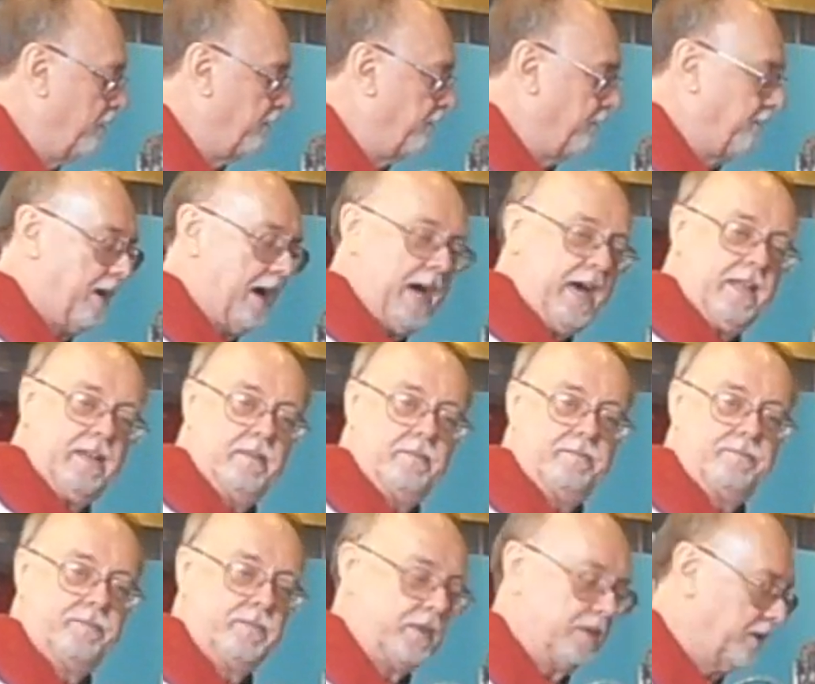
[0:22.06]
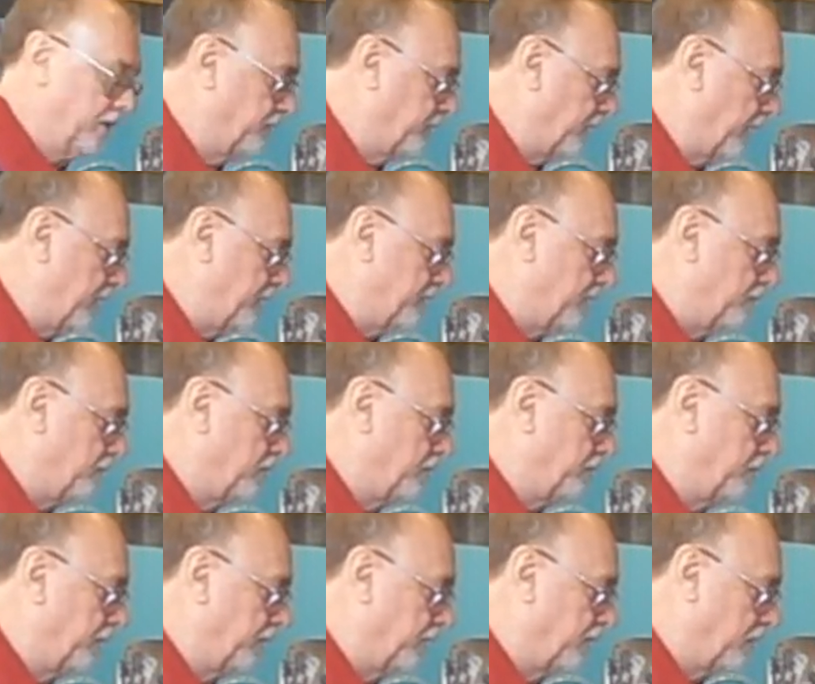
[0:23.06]
fat. In this case, I'm
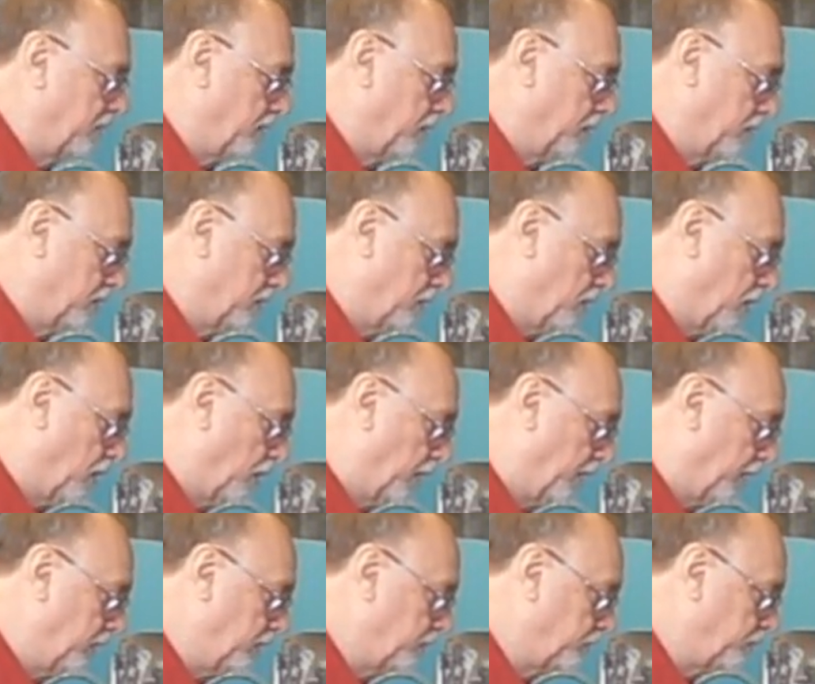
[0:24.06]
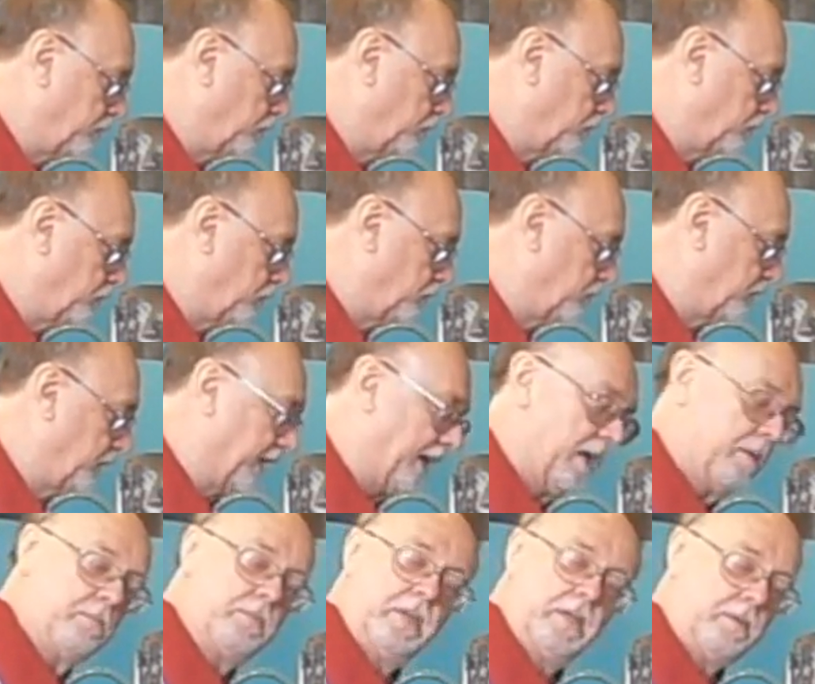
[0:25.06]
using oil.
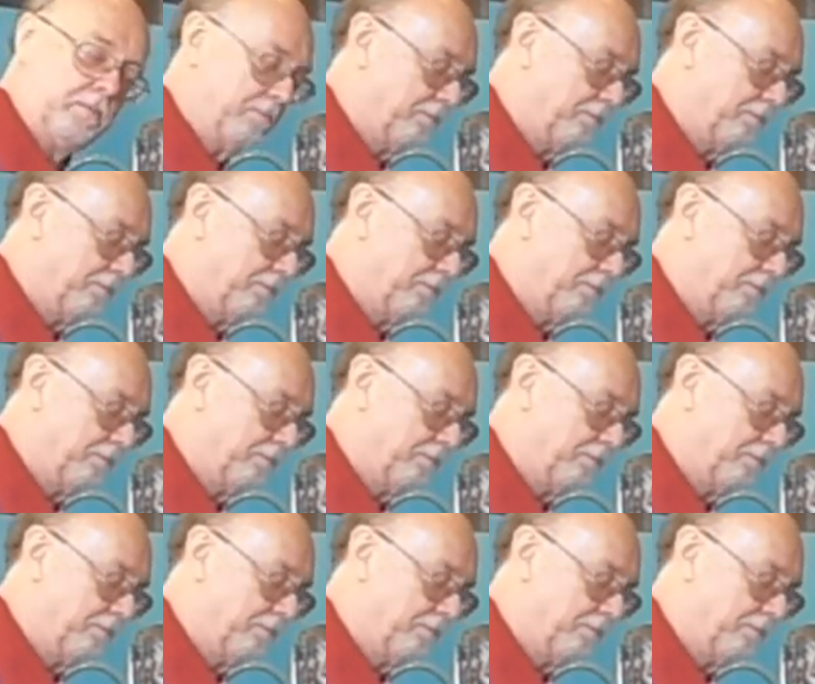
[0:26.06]
Can be